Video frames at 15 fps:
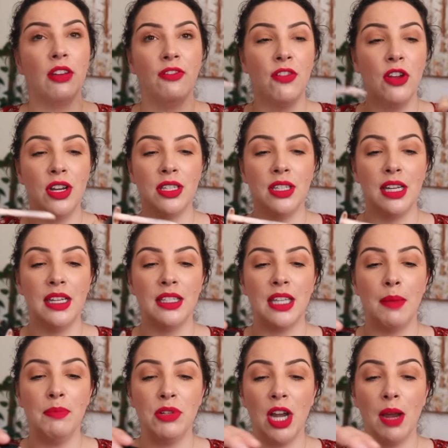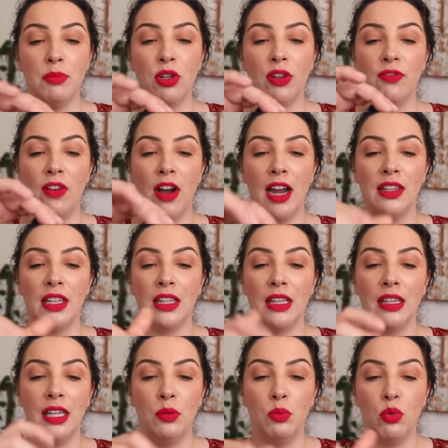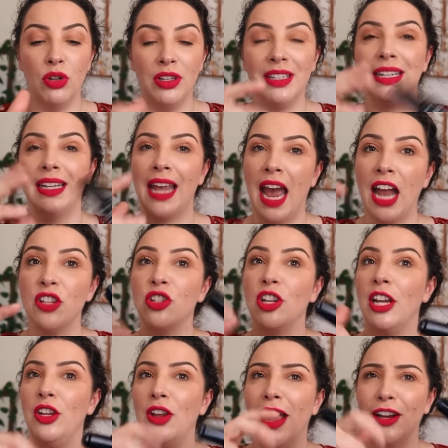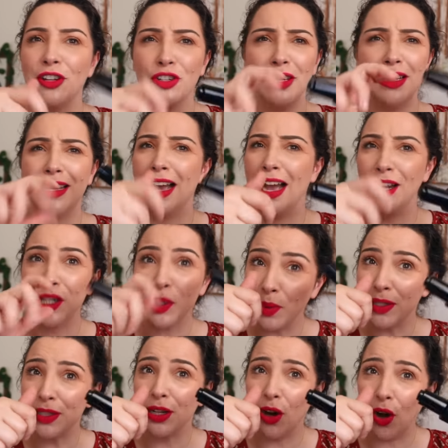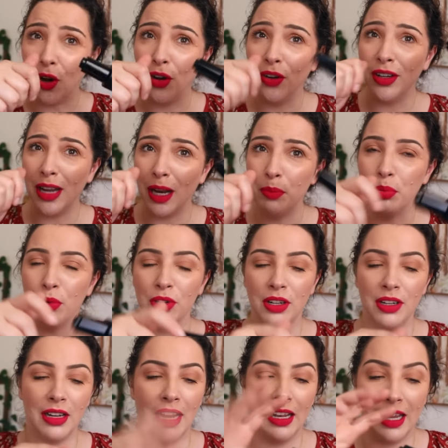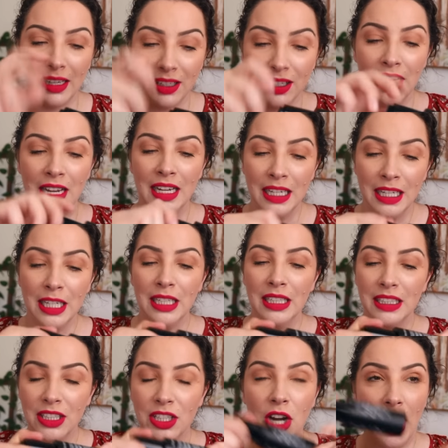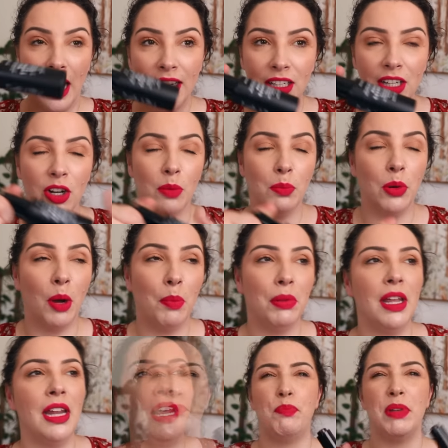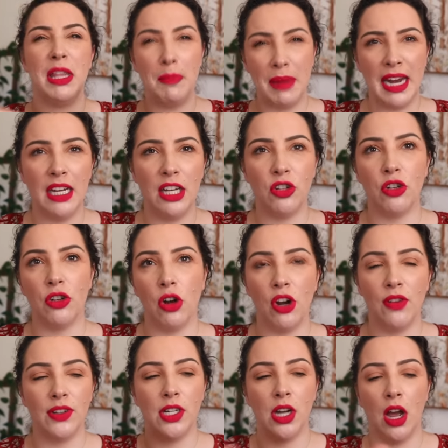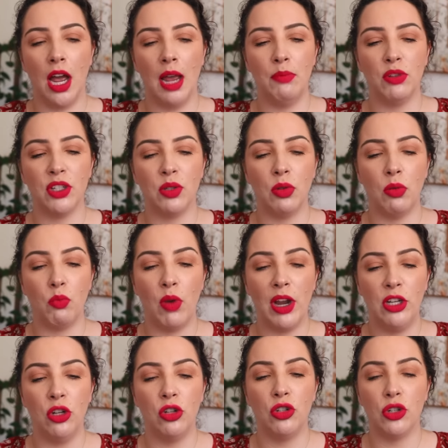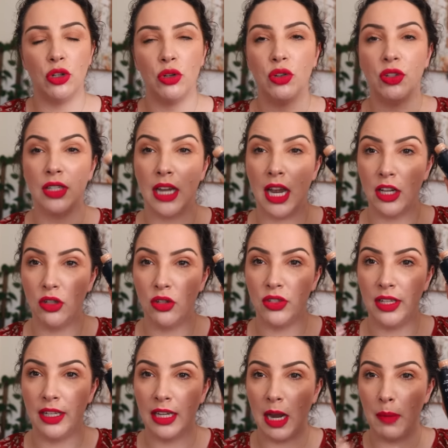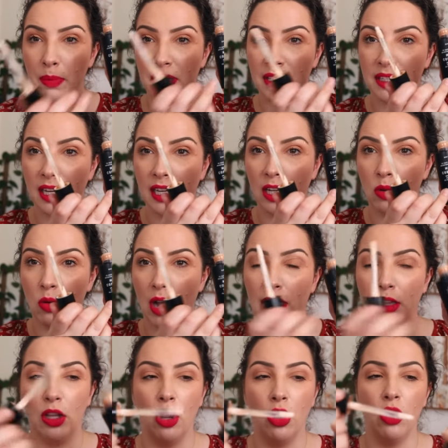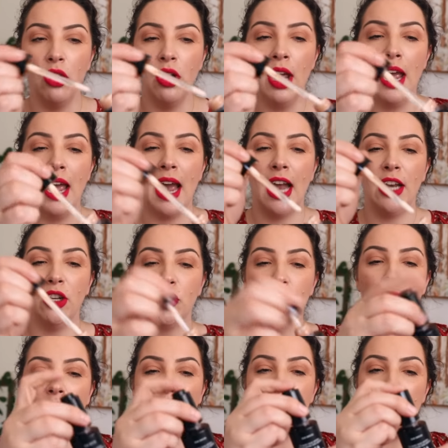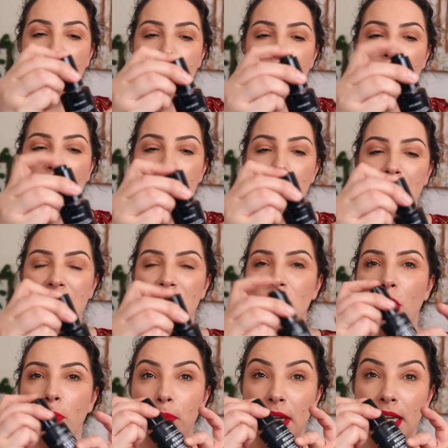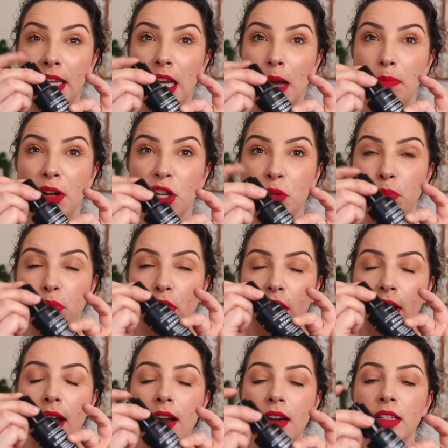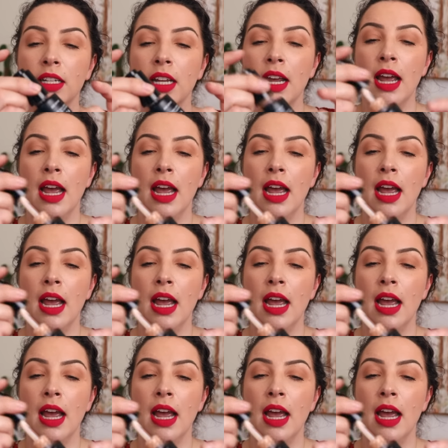Firstly, sometimes you'd find that the lid wouldn't catch and you actually can't twist it on and put it and like tighten it on properly. But the main issue over time was that when you do start using it up and it's getting quite low and you're trying to pump it up, but it's not picking up much product.